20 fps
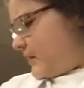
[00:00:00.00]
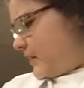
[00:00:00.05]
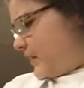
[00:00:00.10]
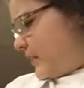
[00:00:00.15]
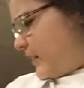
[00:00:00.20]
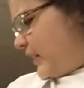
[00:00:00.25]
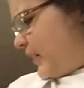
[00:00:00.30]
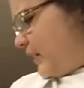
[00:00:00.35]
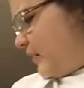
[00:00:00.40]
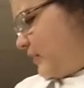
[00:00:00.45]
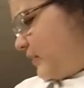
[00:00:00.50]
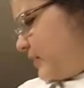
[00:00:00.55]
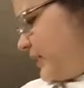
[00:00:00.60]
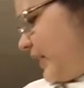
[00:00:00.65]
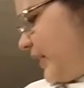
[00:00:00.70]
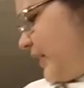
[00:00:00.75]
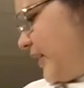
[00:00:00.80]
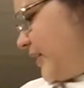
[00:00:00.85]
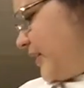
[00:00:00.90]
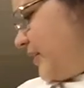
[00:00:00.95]
Now,
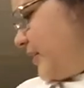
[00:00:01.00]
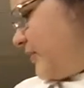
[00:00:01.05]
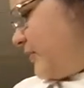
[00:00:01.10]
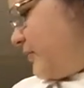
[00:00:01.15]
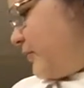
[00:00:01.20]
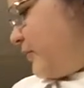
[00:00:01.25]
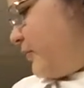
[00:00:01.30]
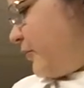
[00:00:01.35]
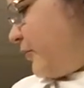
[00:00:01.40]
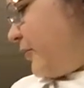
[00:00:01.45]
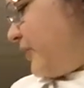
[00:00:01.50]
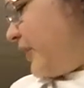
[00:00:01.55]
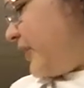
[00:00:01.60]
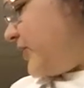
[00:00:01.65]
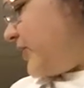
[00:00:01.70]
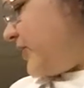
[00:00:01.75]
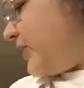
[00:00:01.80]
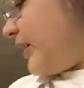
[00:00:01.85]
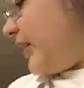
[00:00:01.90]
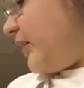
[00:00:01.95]
that
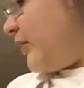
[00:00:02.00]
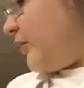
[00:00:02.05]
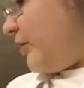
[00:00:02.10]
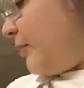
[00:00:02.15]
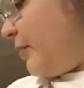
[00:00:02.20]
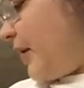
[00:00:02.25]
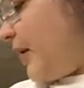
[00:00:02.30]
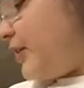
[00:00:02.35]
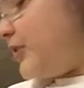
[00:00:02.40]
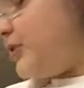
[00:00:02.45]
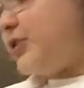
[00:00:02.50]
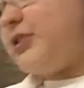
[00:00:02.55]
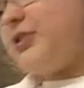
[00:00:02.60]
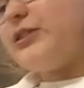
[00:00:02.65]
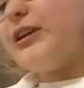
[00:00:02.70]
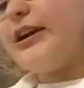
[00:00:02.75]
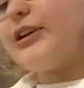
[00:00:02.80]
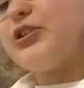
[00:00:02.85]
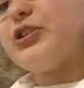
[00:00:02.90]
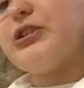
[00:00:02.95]
forensic anthropology
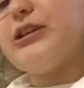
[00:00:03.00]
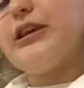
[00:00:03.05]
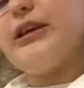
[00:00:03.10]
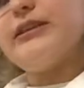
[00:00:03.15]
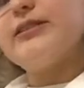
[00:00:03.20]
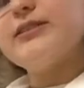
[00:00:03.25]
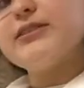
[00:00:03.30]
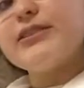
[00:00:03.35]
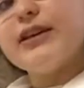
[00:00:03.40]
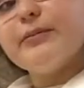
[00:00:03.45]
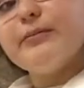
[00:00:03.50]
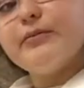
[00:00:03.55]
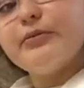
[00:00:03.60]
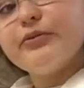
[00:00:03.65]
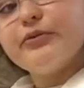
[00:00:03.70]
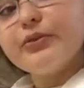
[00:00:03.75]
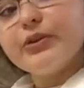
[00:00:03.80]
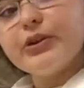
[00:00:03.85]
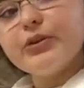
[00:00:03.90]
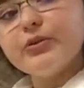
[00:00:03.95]
is actually a
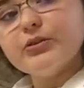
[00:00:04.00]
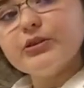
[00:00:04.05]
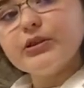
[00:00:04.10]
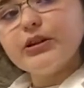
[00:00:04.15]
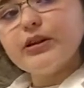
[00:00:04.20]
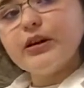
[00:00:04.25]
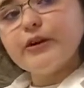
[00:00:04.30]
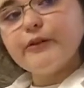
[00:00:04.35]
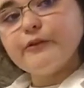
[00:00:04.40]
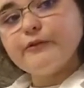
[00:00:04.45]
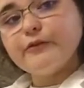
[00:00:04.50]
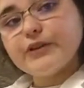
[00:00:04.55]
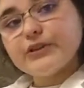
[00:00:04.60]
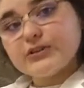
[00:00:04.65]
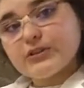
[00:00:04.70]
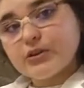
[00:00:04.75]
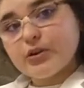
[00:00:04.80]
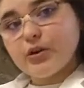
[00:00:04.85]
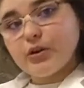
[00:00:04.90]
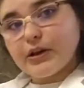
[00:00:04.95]
subfield of
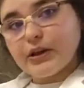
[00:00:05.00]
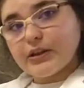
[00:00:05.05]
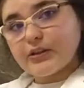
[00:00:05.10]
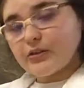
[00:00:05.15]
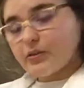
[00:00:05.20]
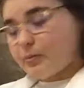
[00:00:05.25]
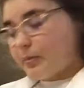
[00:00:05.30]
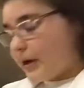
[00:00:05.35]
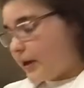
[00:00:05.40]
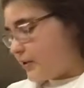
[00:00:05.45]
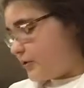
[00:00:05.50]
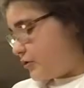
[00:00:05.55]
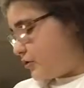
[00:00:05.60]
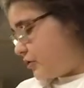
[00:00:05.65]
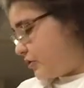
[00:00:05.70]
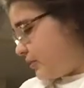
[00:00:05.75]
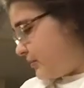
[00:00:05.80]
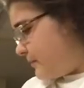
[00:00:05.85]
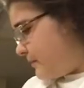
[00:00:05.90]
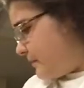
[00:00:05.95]
physical
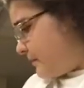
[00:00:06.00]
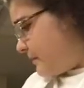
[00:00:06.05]
anthropology.